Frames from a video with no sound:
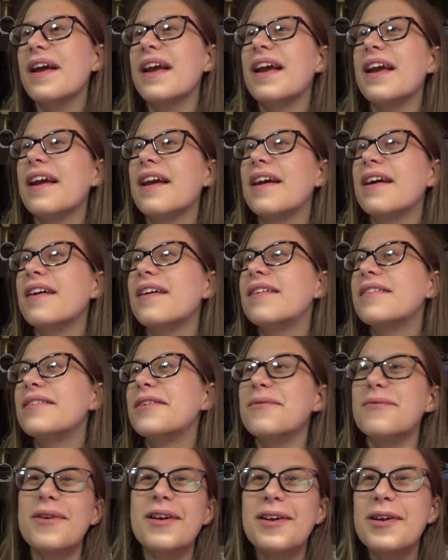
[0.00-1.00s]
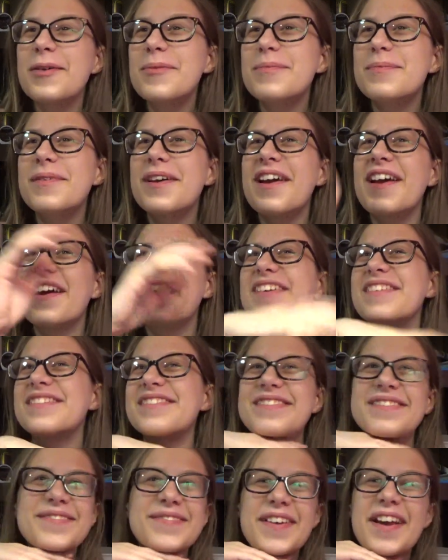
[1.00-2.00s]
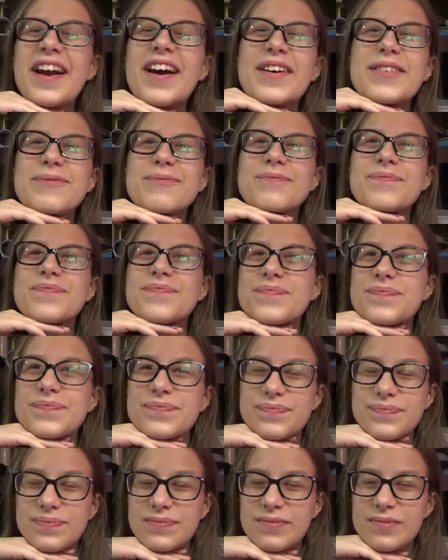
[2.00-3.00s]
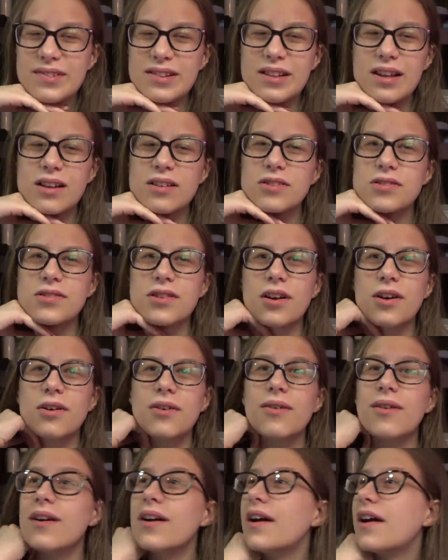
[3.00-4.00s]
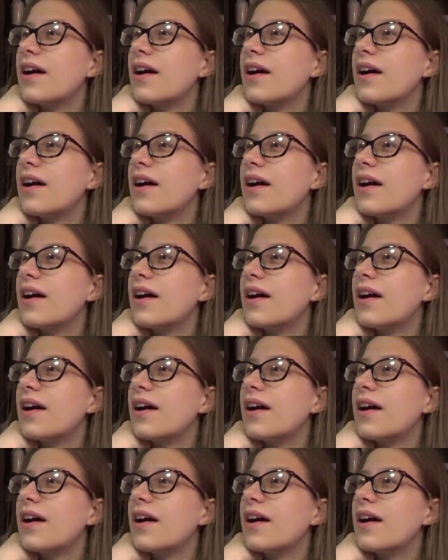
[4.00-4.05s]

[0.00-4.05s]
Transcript: and it went up, and yeah. So